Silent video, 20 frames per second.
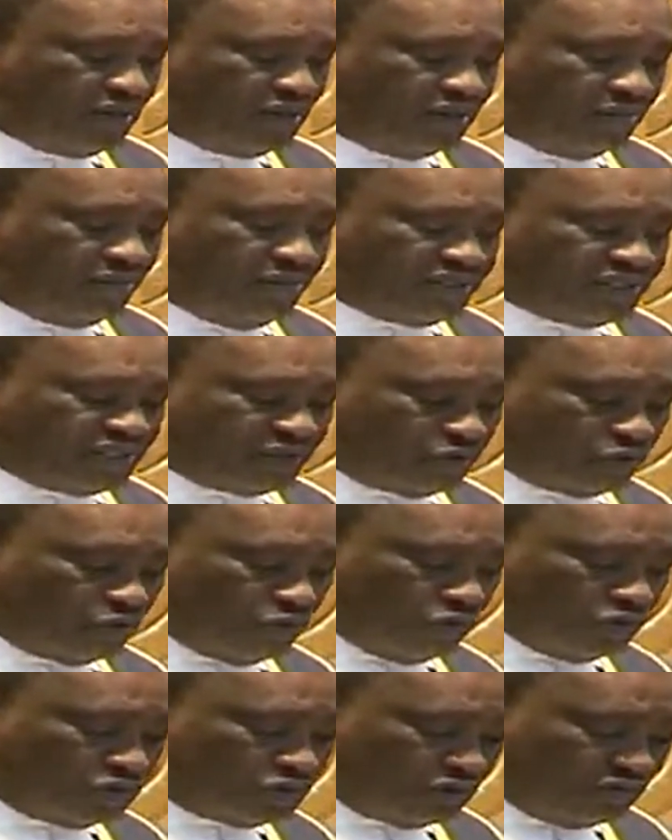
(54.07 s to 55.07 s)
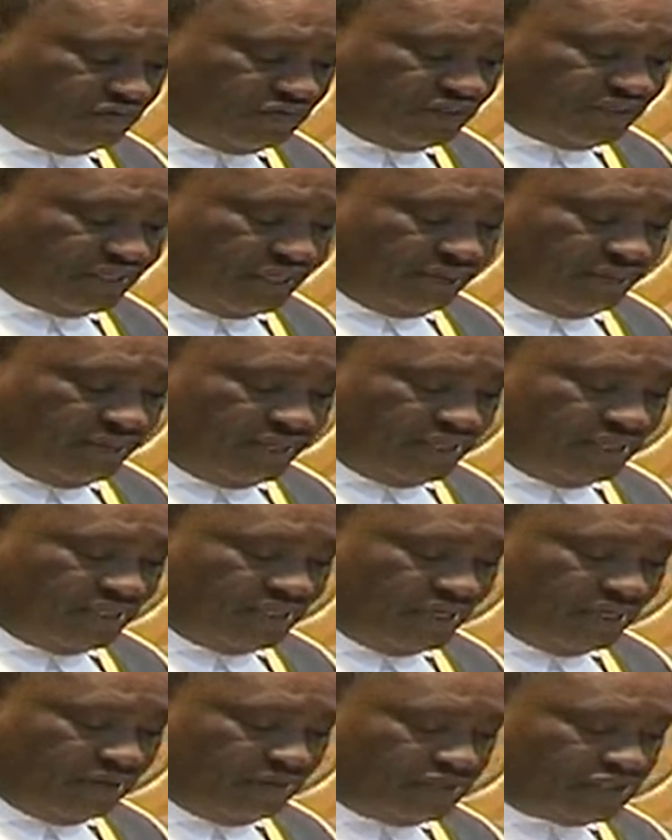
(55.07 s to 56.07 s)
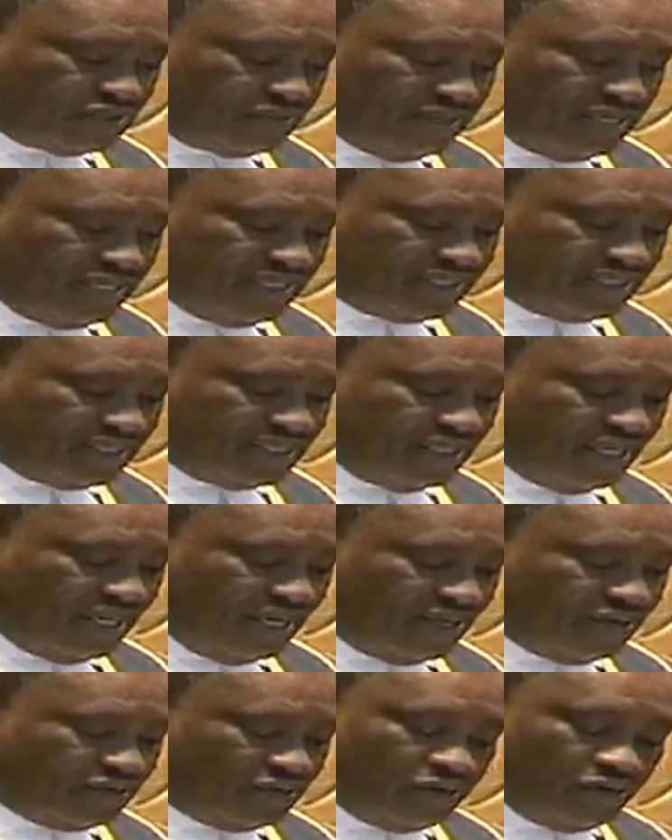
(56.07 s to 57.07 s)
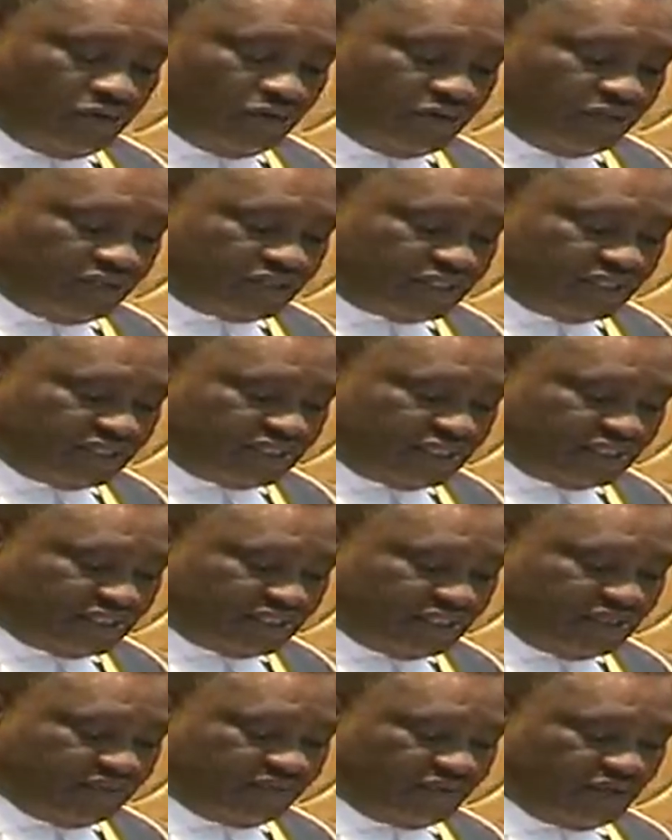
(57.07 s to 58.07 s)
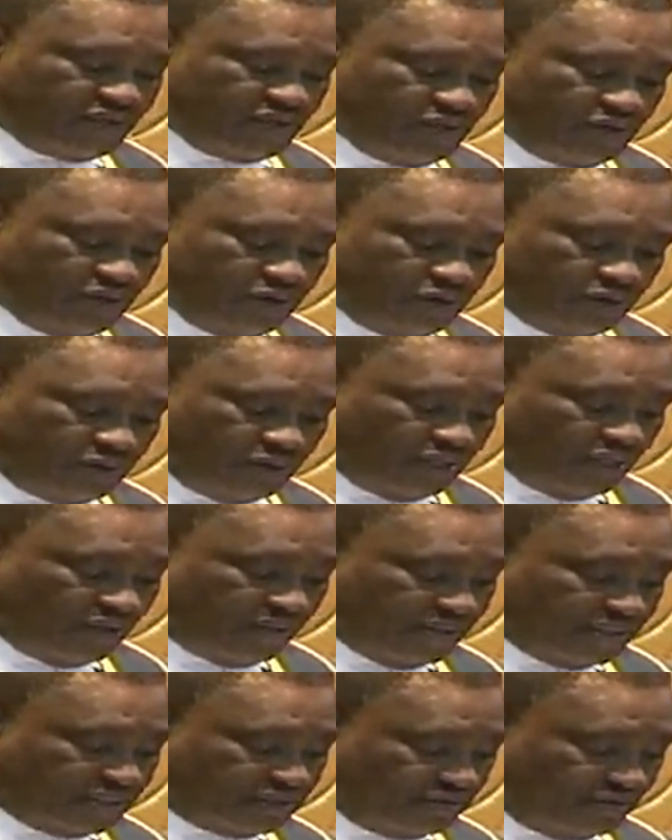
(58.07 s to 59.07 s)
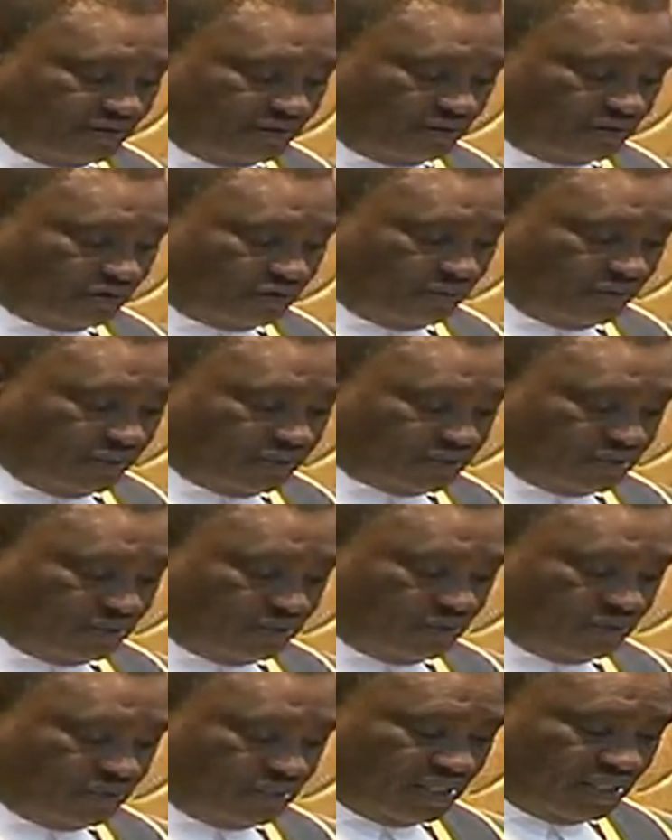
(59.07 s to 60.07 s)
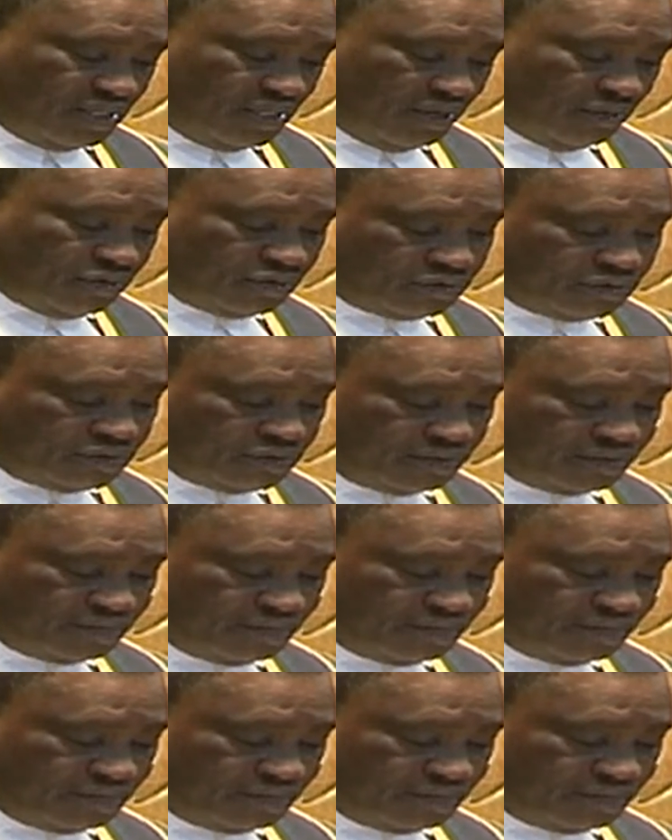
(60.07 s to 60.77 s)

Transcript: the basic rules of determining the admissibility and or authenticity or otherwise of a document tabled in the House.